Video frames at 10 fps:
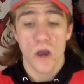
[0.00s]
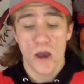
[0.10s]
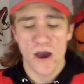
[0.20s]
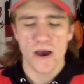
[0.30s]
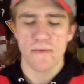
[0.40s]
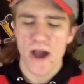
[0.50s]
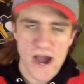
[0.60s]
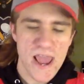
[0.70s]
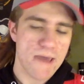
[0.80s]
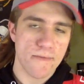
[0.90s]
I
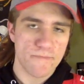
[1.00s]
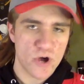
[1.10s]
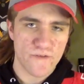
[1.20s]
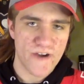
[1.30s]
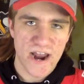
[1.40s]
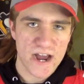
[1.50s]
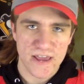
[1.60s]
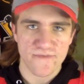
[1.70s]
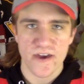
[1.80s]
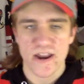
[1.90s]
am a bona fide
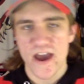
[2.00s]
hockey fan.